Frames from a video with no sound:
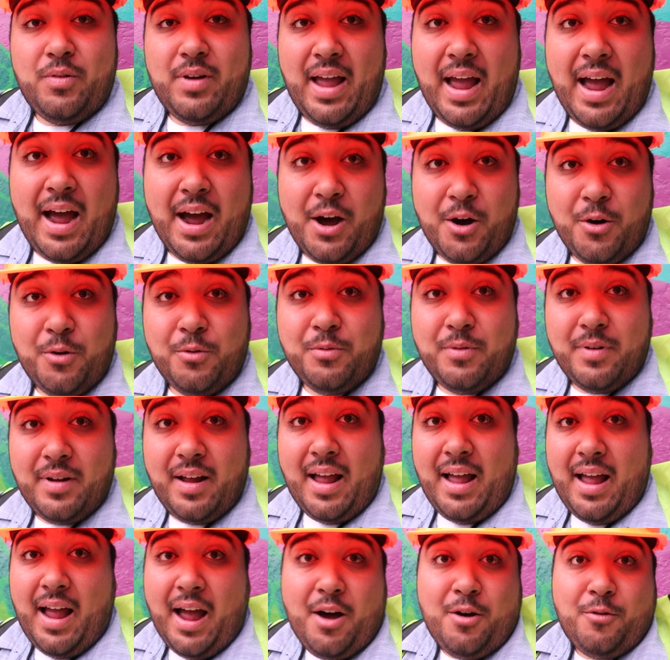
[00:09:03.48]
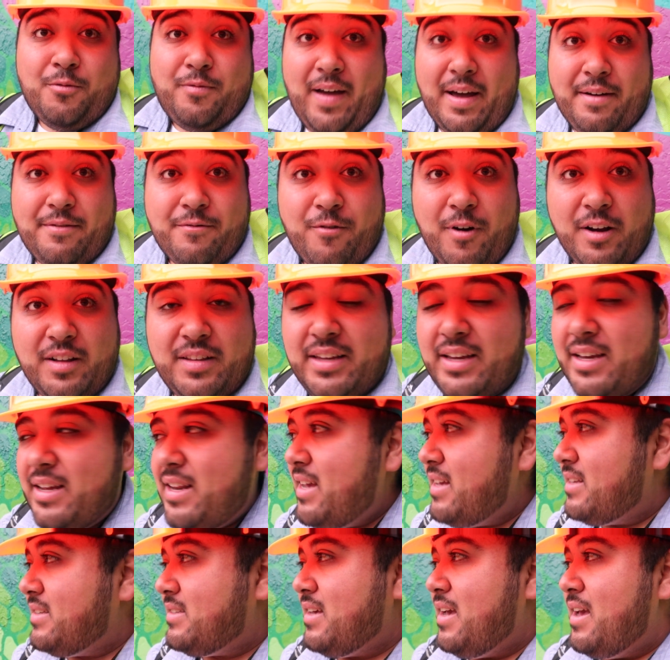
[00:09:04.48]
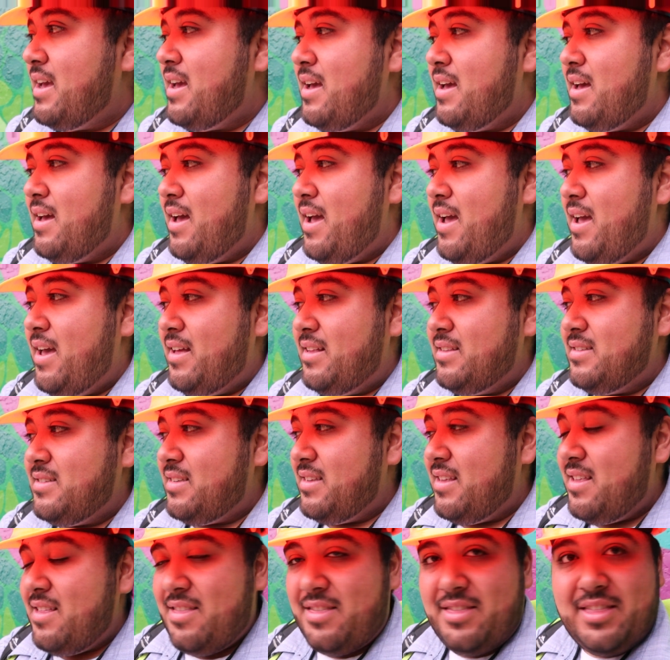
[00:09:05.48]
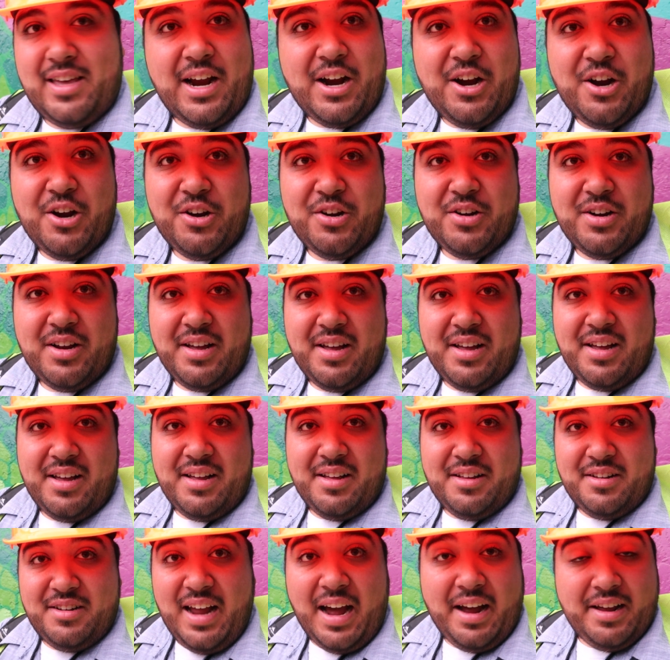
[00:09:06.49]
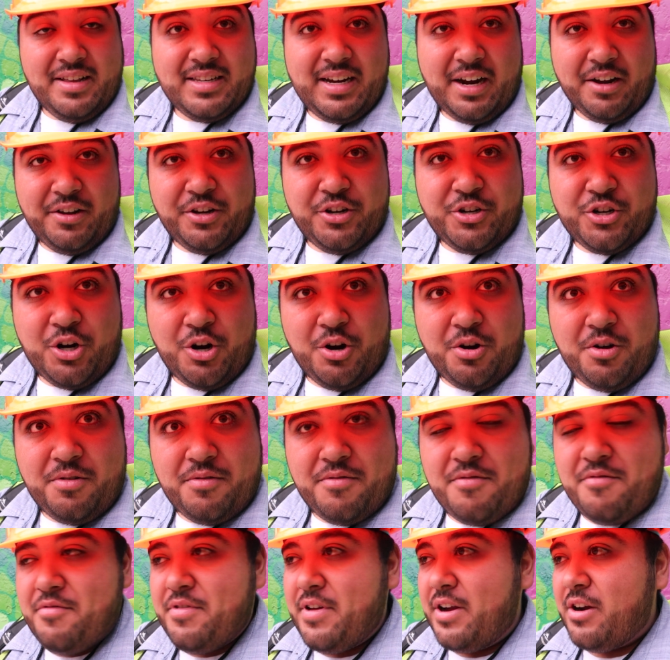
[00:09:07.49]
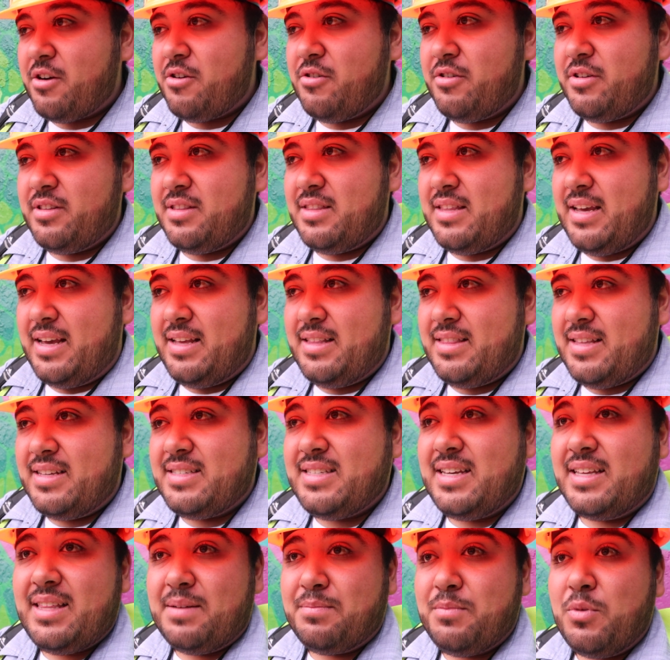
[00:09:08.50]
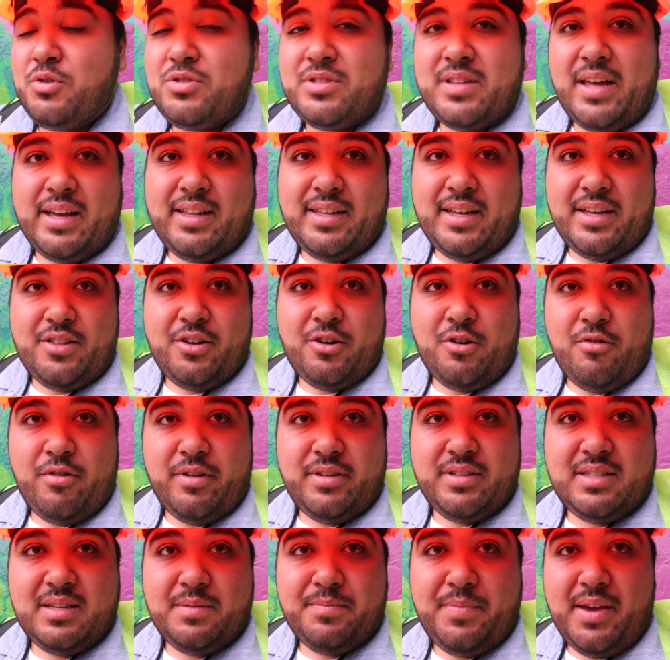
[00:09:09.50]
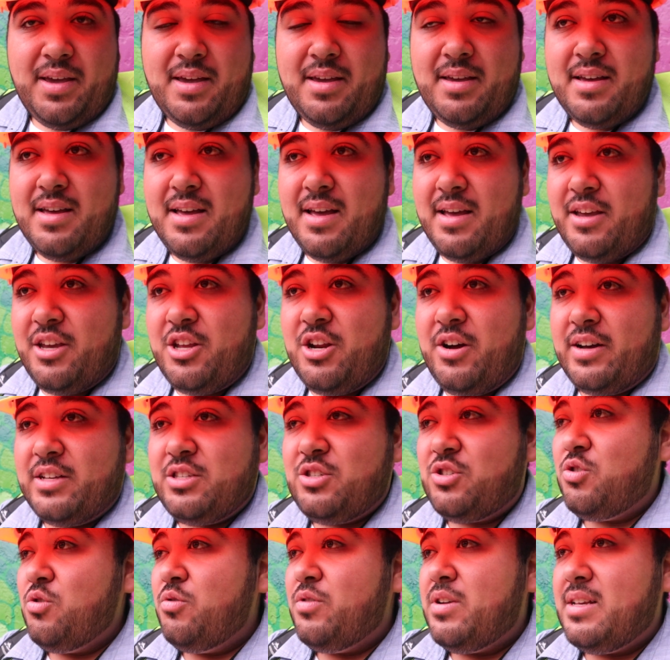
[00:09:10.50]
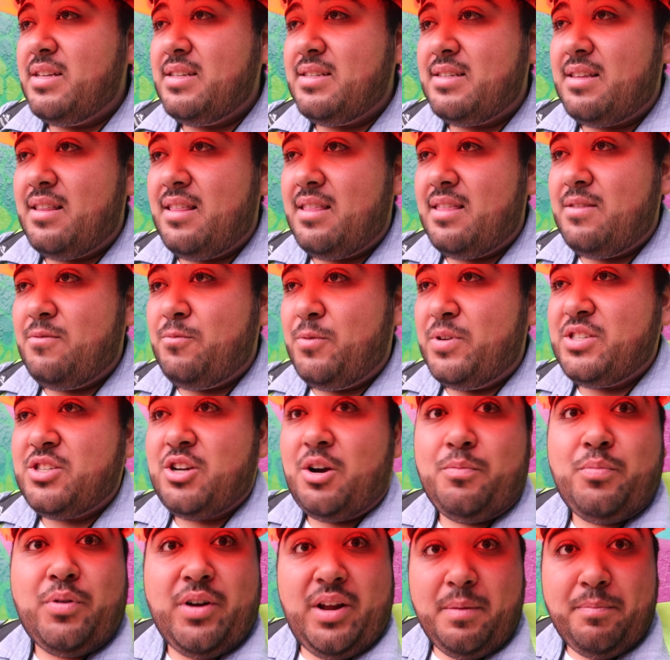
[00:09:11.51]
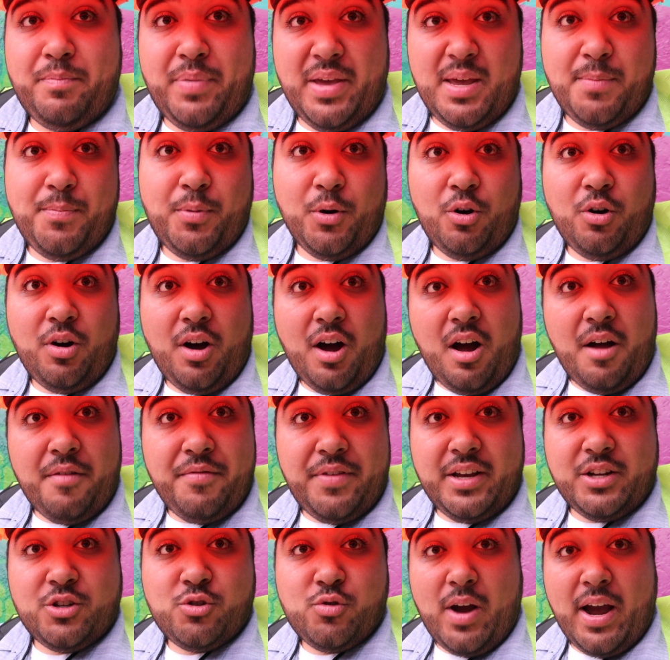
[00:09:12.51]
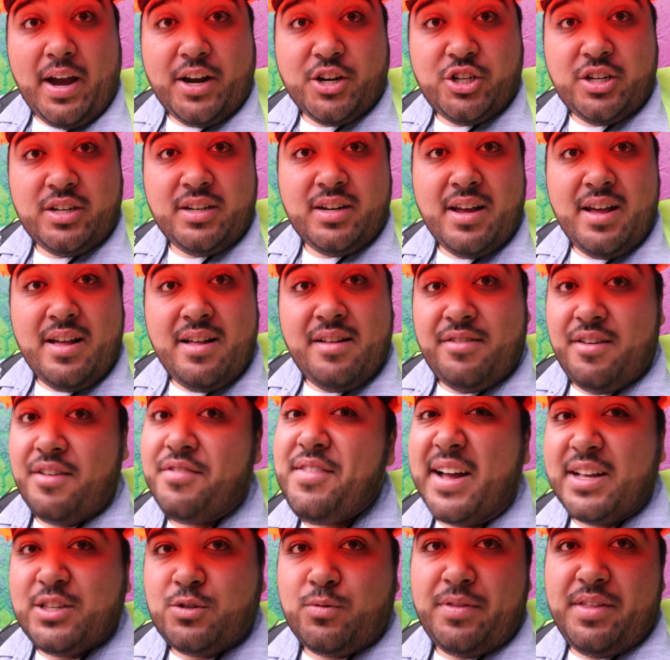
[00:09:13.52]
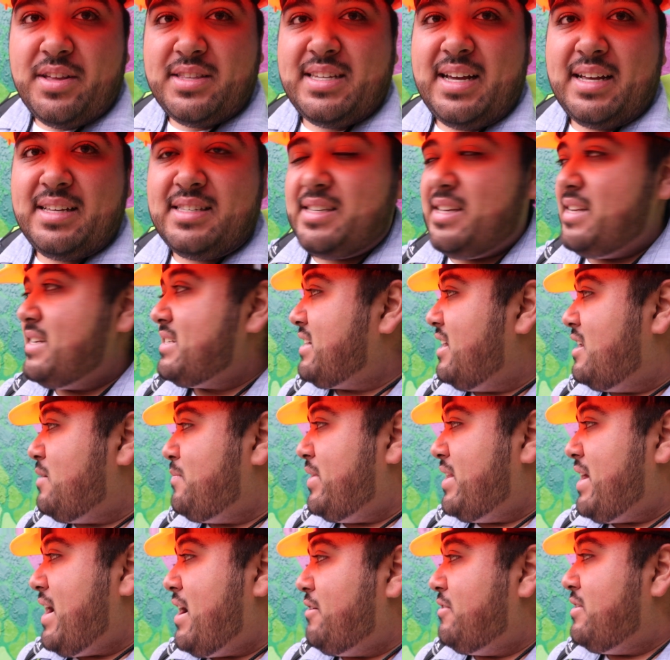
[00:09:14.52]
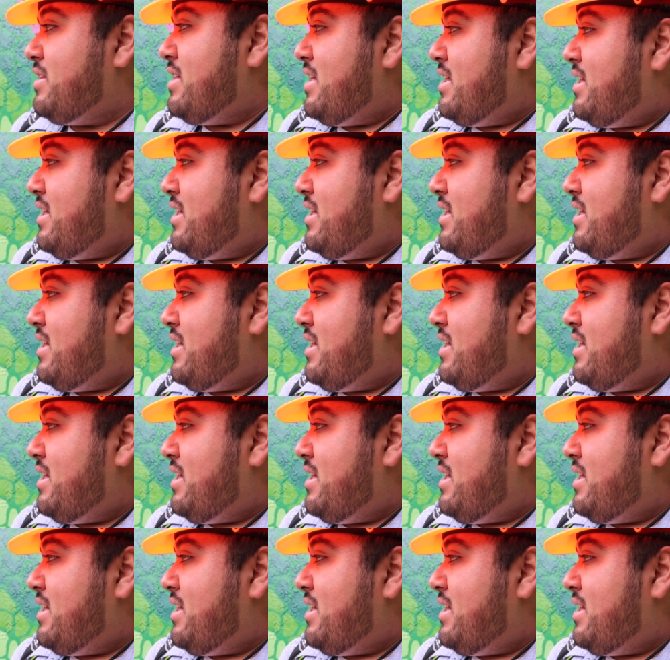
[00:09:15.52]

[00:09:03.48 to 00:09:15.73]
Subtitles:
how fat friendly it is? And they're not entirely sure. They said that most likely they're going to be, you know, as soon as we start putting people on the attraction, then that's when the test seat is going to be out.